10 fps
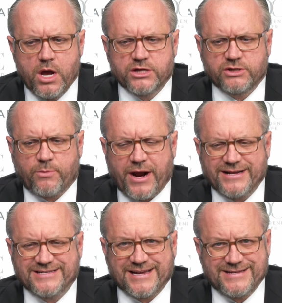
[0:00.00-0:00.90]
So
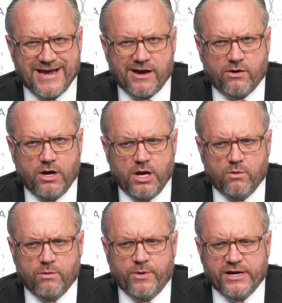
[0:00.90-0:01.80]
Brian Szytel
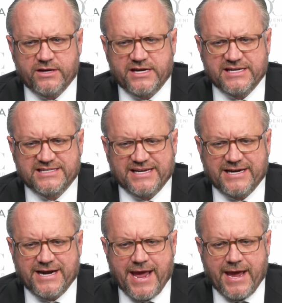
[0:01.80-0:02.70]
will bring you DC
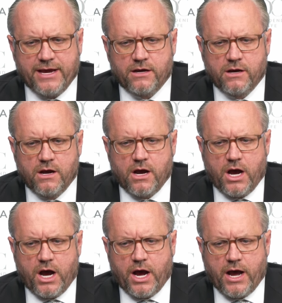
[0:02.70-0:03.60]
today
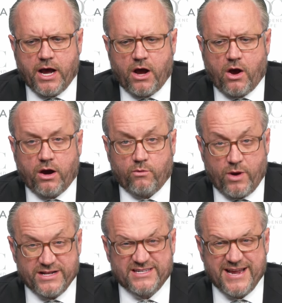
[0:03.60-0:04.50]
uh, on
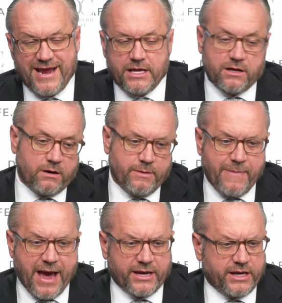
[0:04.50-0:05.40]
Wednesday, and then I'll be
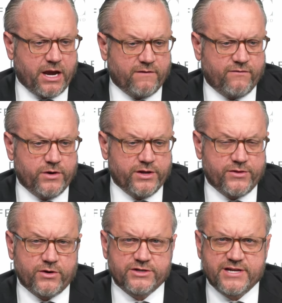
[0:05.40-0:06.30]
back in California
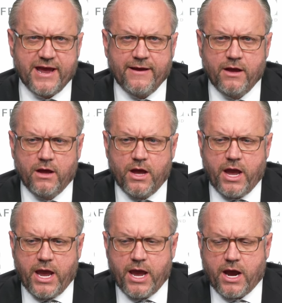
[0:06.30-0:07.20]
Thursday,
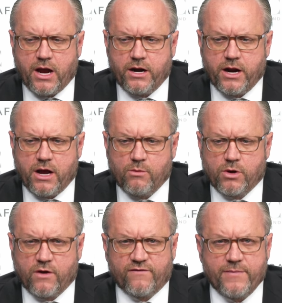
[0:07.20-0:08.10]
and uh, we'll
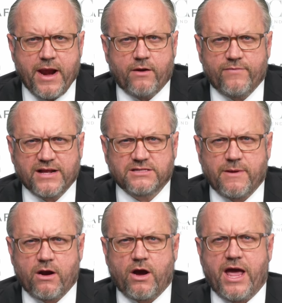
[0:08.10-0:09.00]
go from there. That's
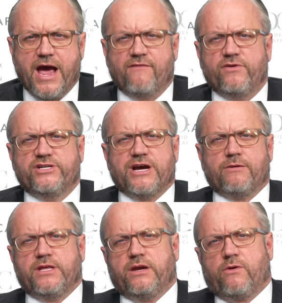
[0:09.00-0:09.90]
about all I have. Reach out
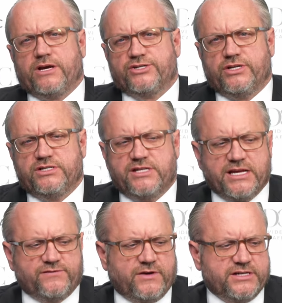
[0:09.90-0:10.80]
with any questions.
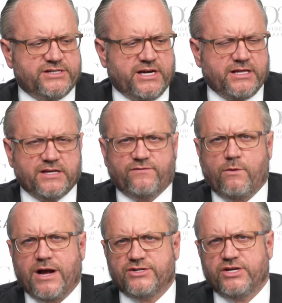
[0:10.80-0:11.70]
Thanks for listening. Thanks for
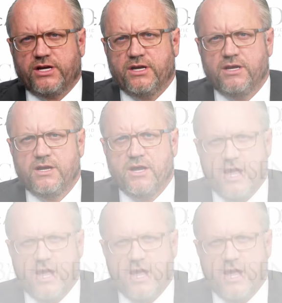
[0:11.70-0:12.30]
watching.